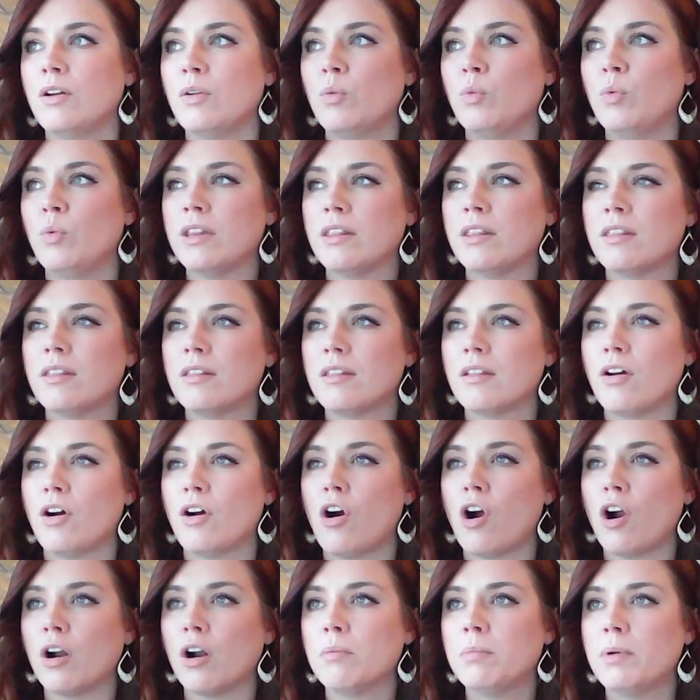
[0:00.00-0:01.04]
With
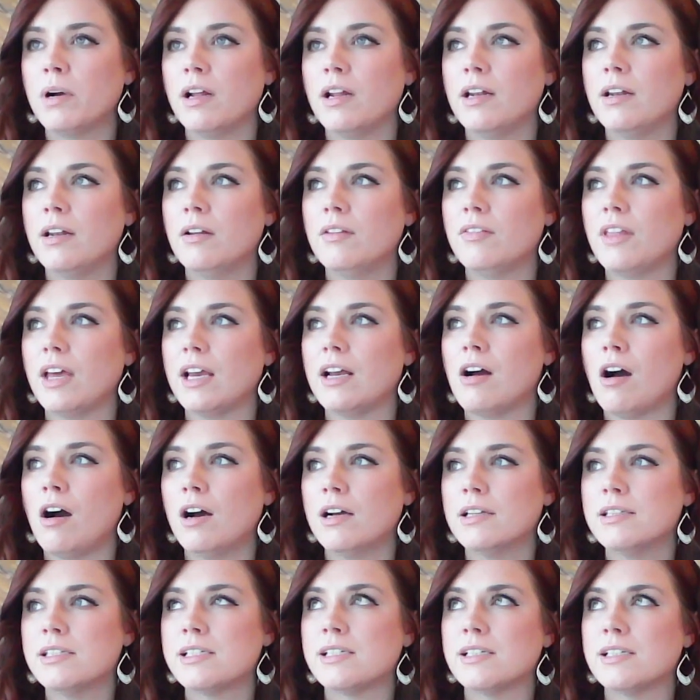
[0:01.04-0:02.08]
Arbonne, they
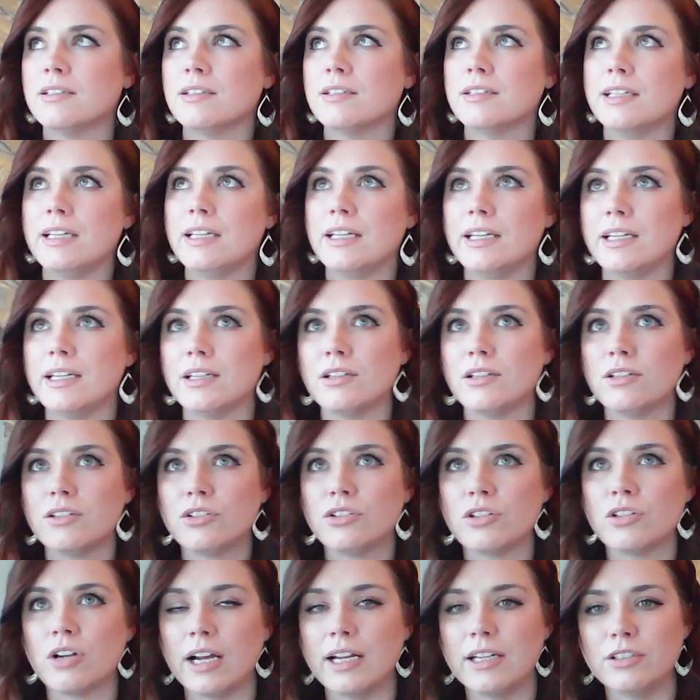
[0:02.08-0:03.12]
constantly
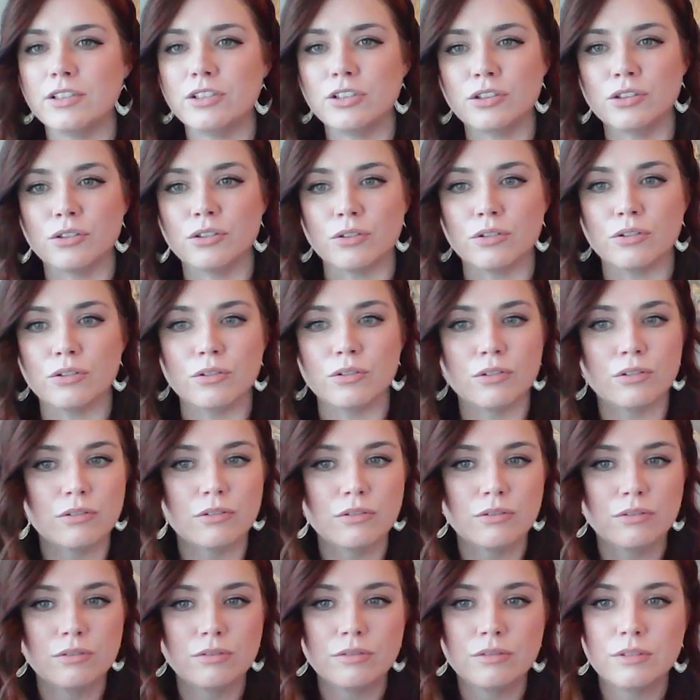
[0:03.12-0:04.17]
tried to
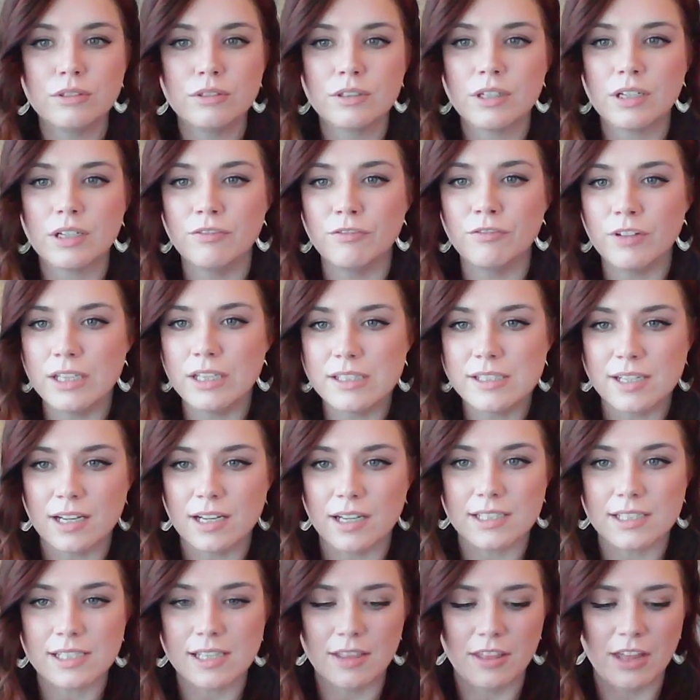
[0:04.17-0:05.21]
convince
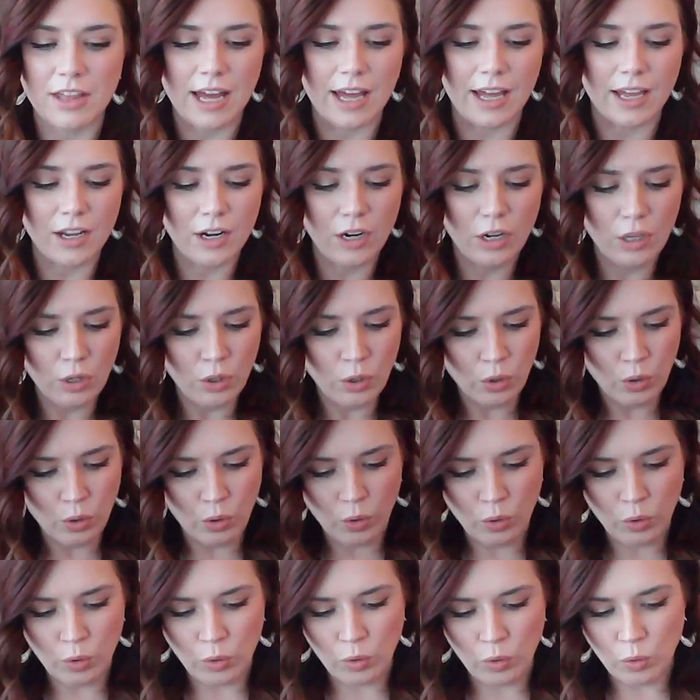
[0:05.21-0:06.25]
us that
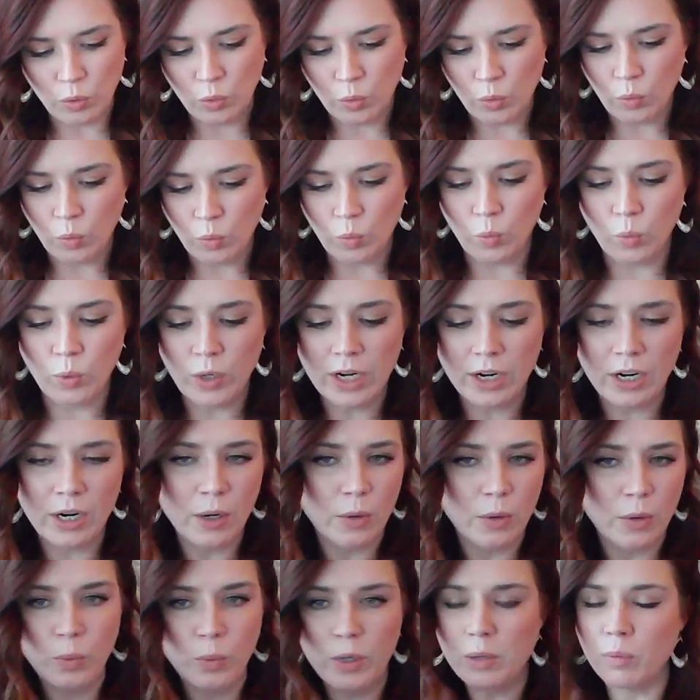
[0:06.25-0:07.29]

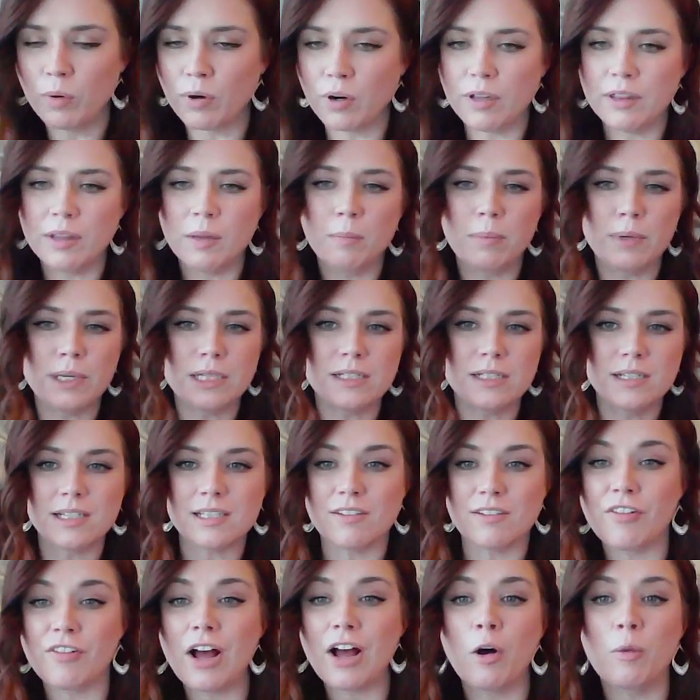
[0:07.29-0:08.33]
we were in the
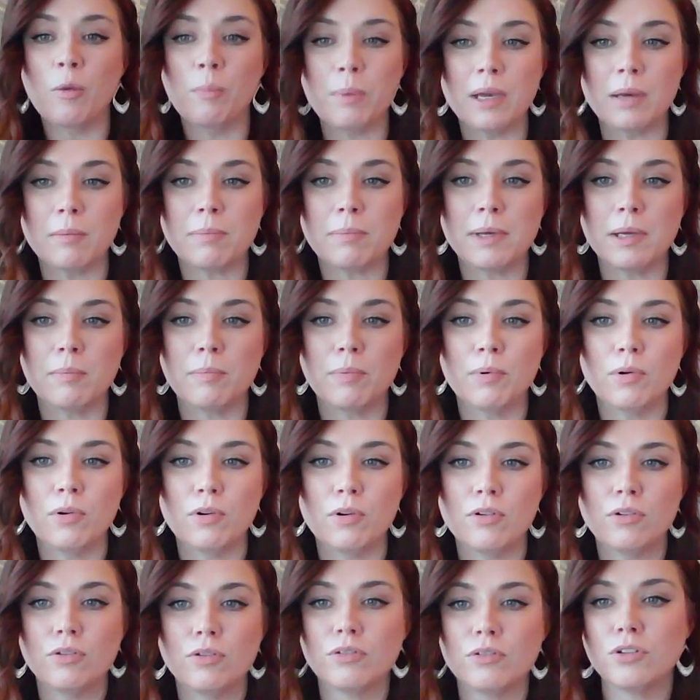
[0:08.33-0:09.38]
business of helping
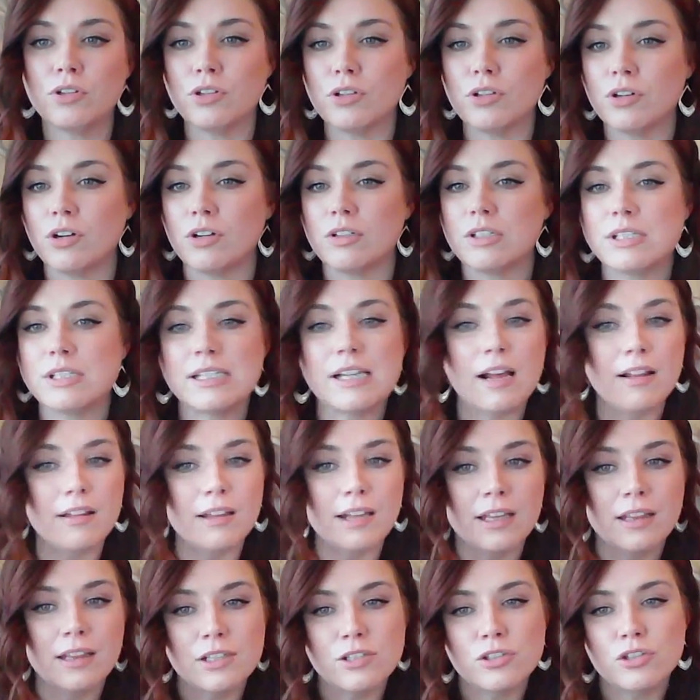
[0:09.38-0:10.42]
people. You're
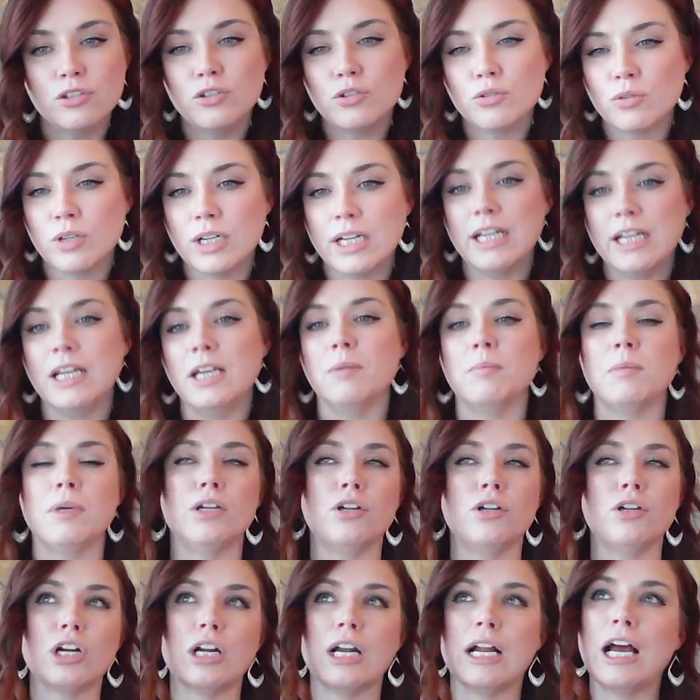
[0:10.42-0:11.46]
selling this dream
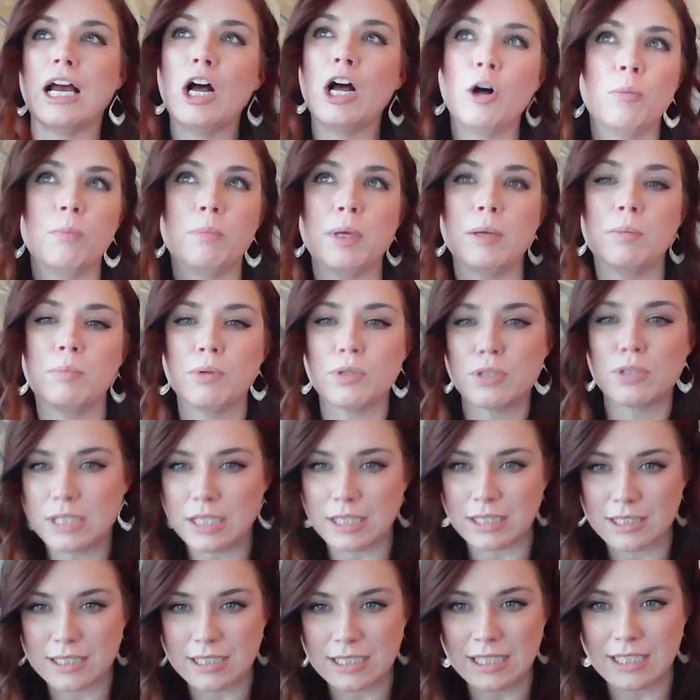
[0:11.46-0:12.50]
and you're going to help people
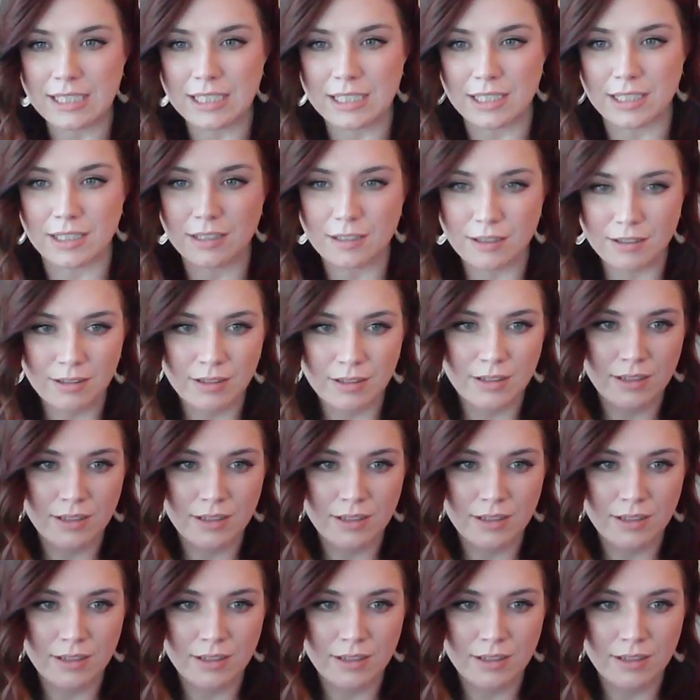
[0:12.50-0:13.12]
succeed.